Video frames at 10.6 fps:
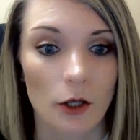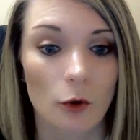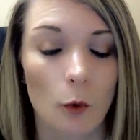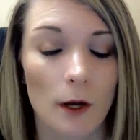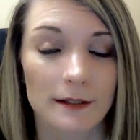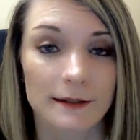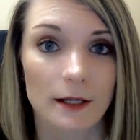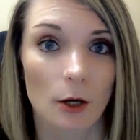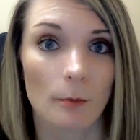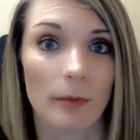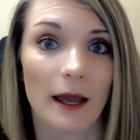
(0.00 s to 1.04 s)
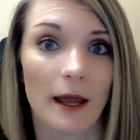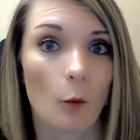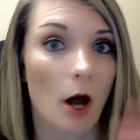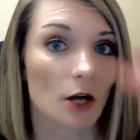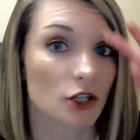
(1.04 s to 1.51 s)
you'll want to start by
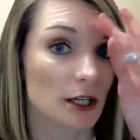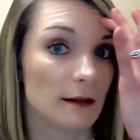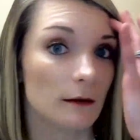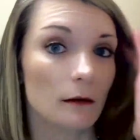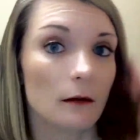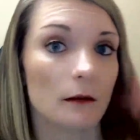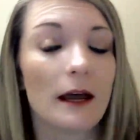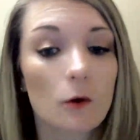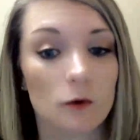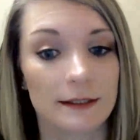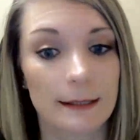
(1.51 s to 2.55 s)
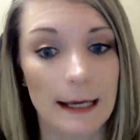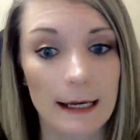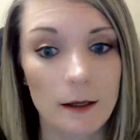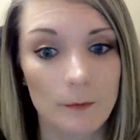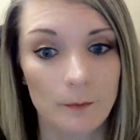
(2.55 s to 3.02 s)
washing the
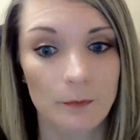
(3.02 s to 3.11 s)
outside